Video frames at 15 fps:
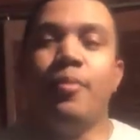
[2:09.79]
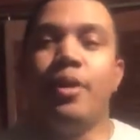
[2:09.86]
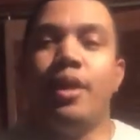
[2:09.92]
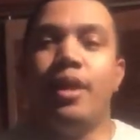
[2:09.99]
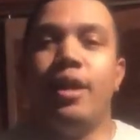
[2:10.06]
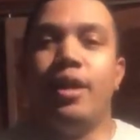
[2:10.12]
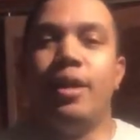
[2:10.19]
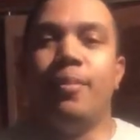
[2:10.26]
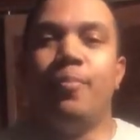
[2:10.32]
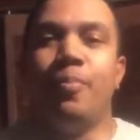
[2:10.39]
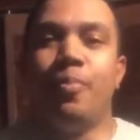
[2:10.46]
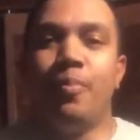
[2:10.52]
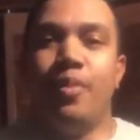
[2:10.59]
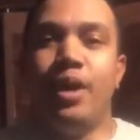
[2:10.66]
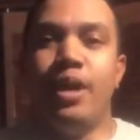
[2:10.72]

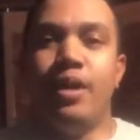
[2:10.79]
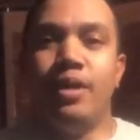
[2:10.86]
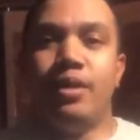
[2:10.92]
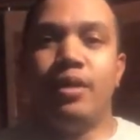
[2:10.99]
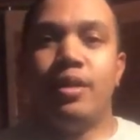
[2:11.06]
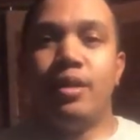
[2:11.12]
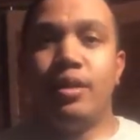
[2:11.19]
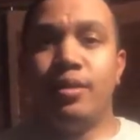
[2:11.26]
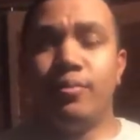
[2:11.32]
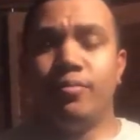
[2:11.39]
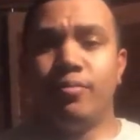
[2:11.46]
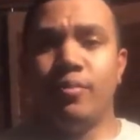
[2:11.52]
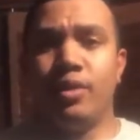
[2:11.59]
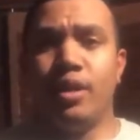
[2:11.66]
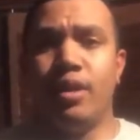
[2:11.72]
But
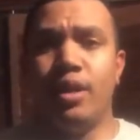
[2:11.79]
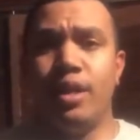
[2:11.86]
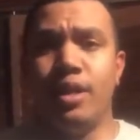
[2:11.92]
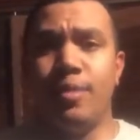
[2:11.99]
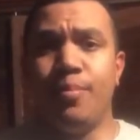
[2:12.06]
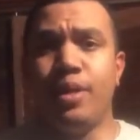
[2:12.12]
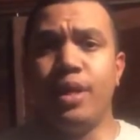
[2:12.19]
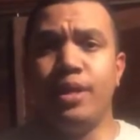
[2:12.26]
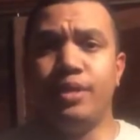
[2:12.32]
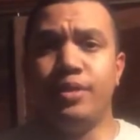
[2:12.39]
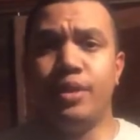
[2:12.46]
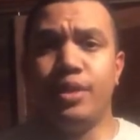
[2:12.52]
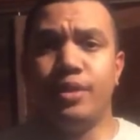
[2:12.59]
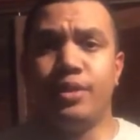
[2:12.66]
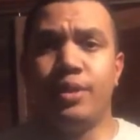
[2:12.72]
he plays
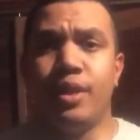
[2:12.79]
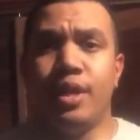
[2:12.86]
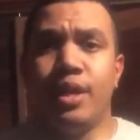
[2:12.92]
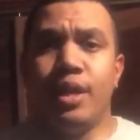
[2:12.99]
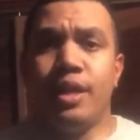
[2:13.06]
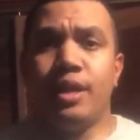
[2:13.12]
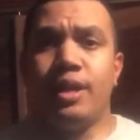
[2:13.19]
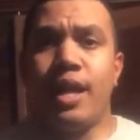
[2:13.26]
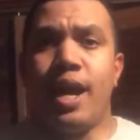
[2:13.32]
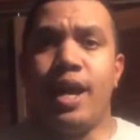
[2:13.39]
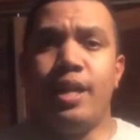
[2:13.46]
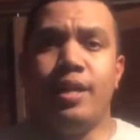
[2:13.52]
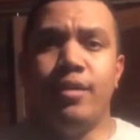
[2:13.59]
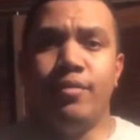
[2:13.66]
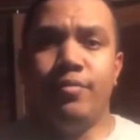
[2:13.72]
this
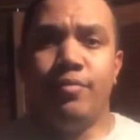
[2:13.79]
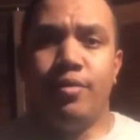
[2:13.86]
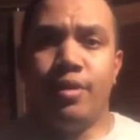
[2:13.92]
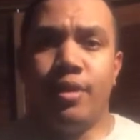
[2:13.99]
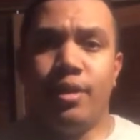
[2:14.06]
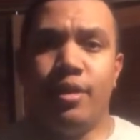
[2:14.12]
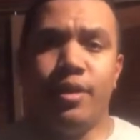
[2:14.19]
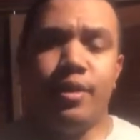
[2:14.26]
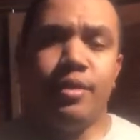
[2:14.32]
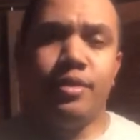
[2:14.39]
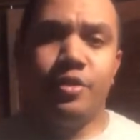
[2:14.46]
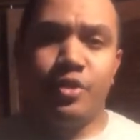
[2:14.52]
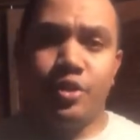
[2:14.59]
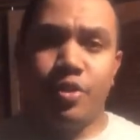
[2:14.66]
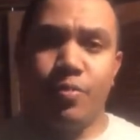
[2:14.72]
kind of
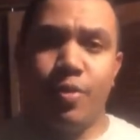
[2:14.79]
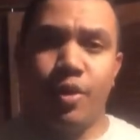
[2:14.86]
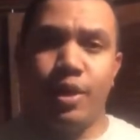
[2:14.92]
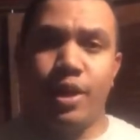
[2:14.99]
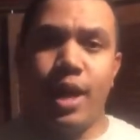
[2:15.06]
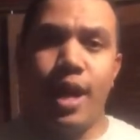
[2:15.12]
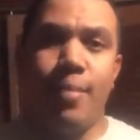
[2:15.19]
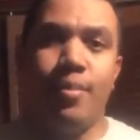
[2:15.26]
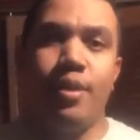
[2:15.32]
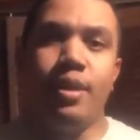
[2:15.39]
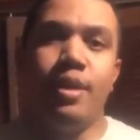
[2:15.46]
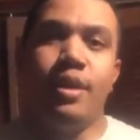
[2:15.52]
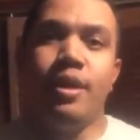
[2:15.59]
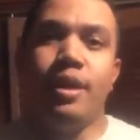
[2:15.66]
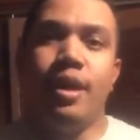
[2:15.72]
super cop,
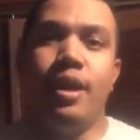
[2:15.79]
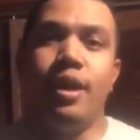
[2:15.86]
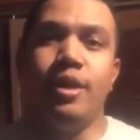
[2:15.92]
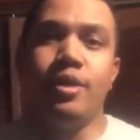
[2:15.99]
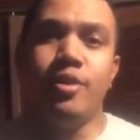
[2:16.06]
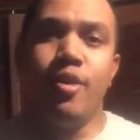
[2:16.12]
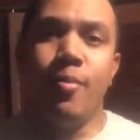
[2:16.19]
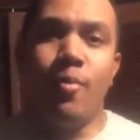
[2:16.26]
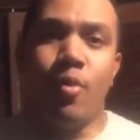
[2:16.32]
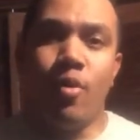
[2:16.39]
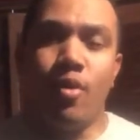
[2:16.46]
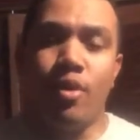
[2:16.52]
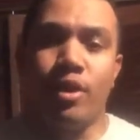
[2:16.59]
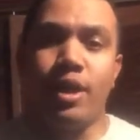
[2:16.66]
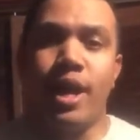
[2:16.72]
you know,
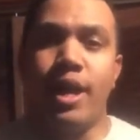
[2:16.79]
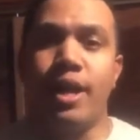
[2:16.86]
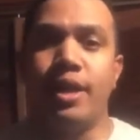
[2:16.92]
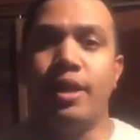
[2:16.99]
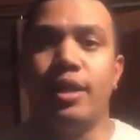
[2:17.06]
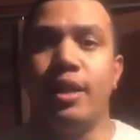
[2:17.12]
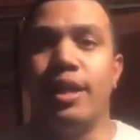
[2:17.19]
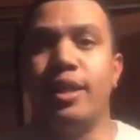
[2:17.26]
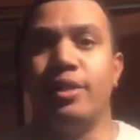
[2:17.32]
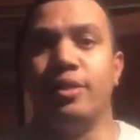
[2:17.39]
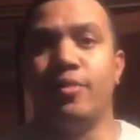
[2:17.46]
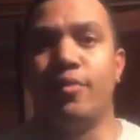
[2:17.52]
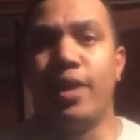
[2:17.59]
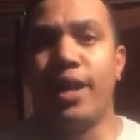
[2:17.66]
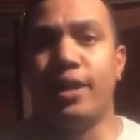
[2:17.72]
more kind of in the lanes
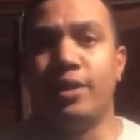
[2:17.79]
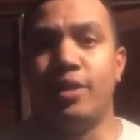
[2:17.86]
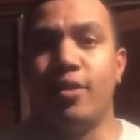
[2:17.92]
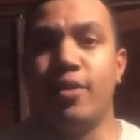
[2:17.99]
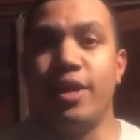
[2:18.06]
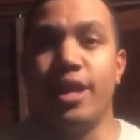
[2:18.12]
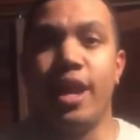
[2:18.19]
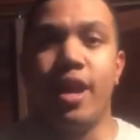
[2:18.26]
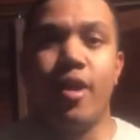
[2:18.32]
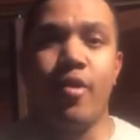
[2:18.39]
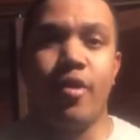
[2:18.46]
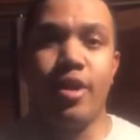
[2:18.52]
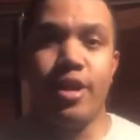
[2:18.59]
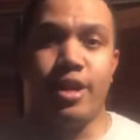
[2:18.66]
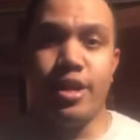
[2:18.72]
of like Dirty
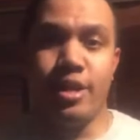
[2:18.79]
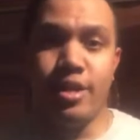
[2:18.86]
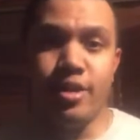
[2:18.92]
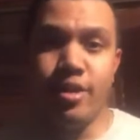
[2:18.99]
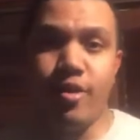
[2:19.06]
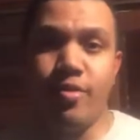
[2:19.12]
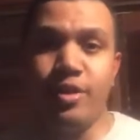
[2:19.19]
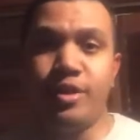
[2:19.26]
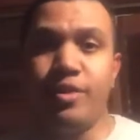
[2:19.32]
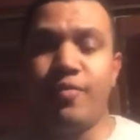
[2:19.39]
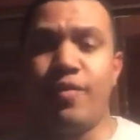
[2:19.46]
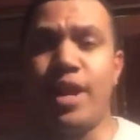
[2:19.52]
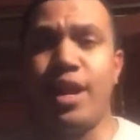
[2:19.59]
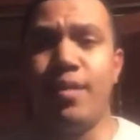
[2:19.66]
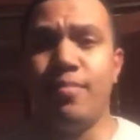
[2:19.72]
Harry. You know, he's a
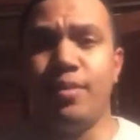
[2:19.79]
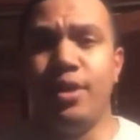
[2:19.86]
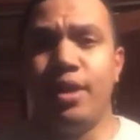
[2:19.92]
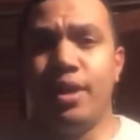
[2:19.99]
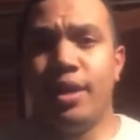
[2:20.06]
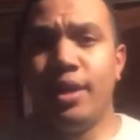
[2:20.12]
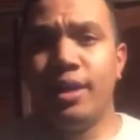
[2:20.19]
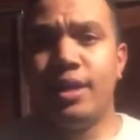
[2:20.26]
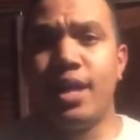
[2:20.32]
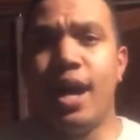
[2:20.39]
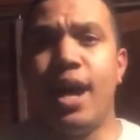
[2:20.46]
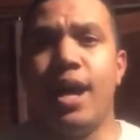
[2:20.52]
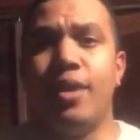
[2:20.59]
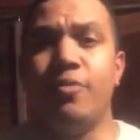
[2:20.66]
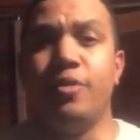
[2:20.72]
famed
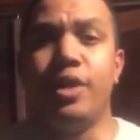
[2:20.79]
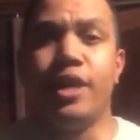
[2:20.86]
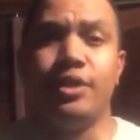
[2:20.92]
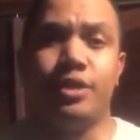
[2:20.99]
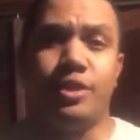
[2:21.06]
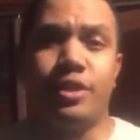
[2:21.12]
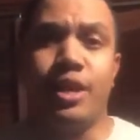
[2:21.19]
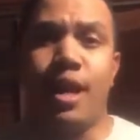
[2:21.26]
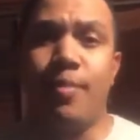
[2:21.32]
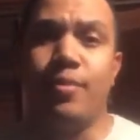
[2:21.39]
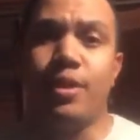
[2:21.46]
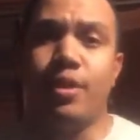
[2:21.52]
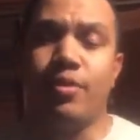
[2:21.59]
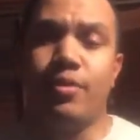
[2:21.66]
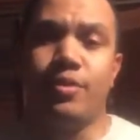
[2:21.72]
guy who catches cop
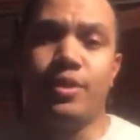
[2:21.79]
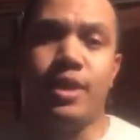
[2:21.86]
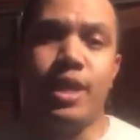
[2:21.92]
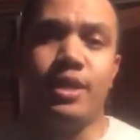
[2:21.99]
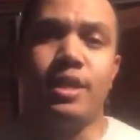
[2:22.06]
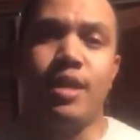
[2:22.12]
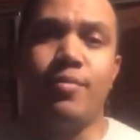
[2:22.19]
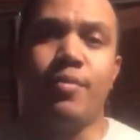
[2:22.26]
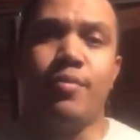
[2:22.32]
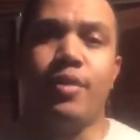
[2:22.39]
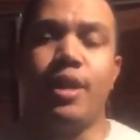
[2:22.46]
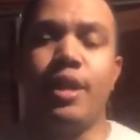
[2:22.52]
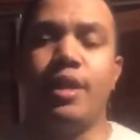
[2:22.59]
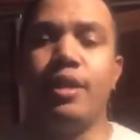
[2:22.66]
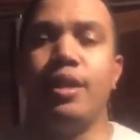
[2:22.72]
killers and that type of
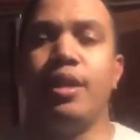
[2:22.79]
thing.